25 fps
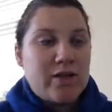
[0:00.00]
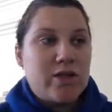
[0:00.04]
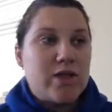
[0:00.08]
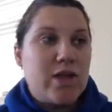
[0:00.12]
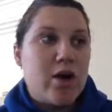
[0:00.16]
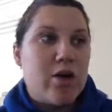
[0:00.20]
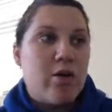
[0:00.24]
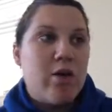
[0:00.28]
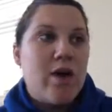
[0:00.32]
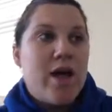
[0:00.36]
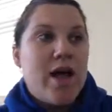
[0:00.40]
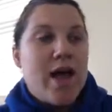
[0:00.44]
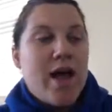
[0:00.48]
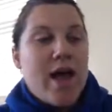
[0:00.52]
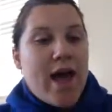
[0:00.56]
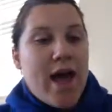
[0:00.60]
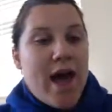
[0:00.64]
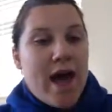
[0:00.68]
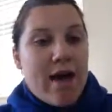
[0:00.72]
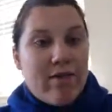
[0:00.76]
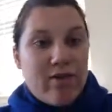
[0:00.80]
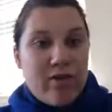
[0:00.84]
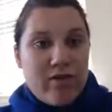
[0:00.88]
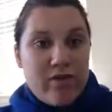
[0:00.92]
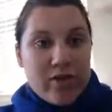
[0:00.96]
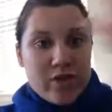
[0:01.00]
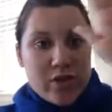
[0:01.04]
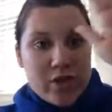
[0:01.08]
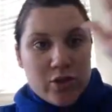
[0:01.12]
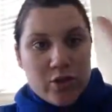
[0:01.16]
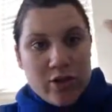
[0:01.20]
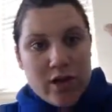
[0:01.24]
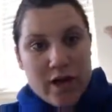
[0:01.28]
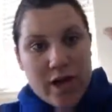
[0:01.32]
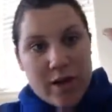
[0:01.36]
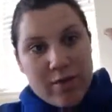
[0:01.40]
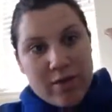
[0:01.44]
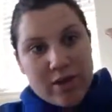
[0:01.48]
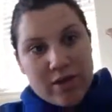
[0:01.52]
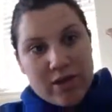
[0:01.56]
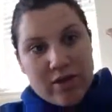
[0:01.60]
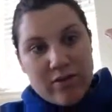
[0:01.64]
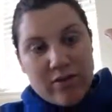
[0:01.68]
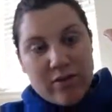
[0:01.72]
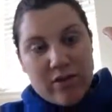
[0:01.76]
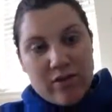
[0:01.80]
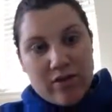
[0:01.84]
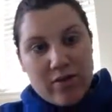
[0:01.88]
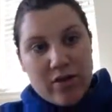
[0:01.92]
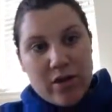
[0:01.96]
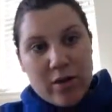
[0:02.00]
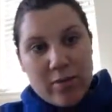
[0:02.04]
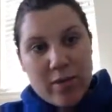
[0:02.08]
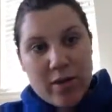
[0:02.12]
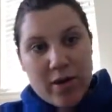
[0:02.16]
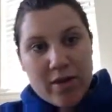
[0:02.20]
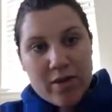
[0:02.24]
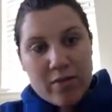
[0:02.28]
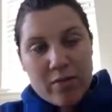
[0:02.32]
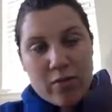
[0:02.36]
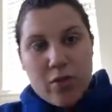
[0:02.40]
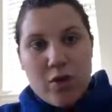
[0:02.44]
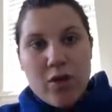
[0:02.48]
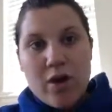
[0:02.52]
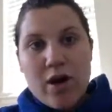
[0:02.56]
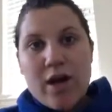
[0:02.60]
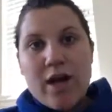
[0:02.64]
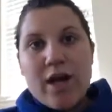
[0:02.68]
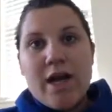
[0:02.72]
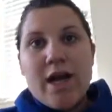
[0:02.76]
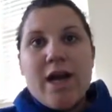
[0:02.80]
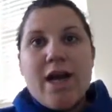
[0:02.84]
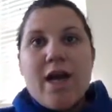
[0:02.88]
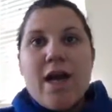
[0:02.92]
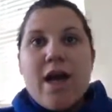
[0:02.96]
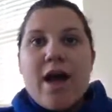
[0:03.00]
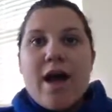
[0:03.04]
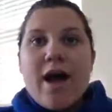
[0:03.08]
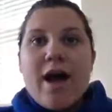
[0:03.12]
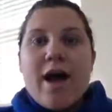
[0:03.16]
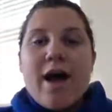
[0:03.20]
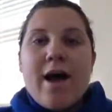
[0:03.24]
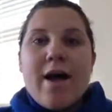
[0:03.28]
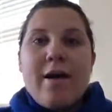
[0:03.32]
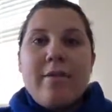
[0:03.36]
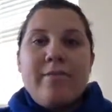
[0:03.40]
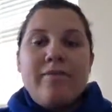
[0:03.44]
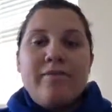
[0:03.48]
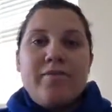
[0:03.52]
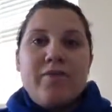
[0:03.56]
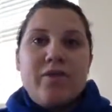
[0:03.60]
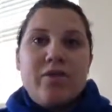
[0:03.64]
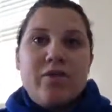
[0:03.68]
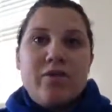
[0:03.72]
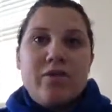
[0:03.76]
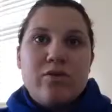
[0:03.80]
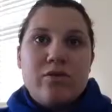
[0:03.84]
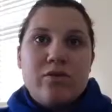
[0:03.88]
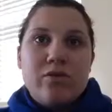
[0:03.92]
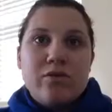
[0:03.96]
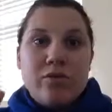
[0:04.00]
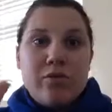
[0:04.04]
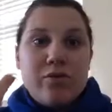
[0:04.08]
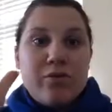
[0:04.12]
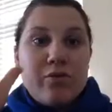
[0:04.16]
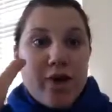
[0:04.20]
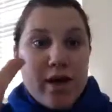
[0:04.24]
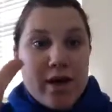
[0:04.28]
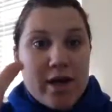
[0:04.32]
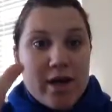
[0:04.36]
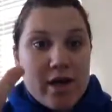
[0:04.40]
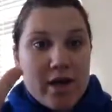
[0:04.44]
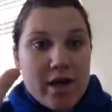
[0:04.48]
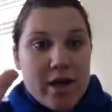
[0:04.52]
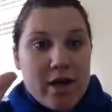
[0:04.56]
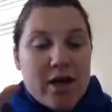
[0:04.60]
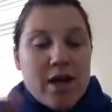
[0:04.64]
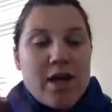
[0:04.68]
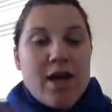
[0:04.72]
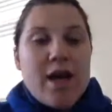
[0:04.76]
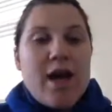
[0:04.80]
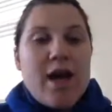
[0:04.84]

So have a visual image of the verb on the board through written,